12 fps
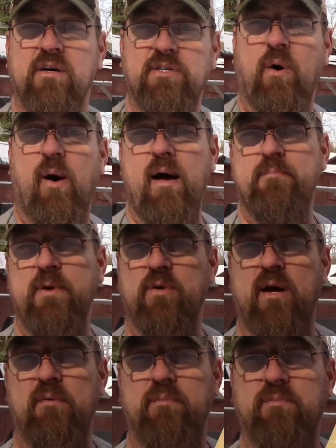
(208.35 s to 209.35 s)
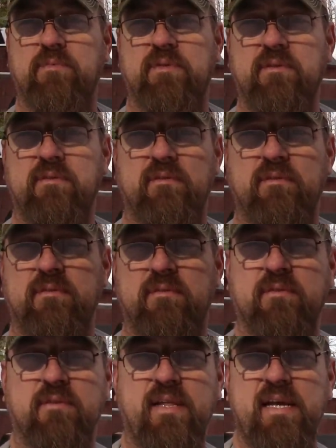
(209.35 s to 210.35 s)
So I build up
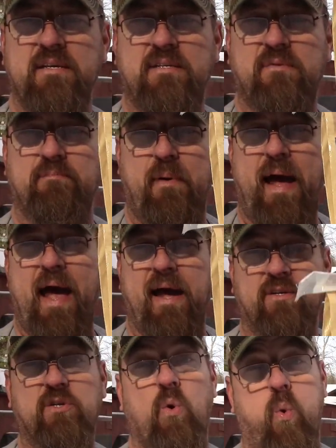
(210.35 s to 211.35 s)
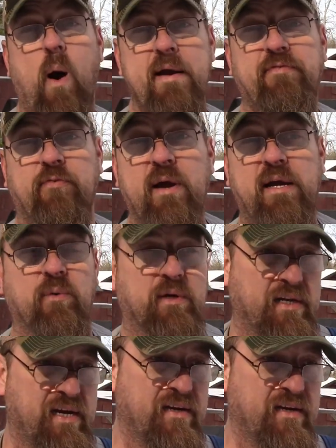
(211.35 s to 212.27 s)
these bags quite frequently.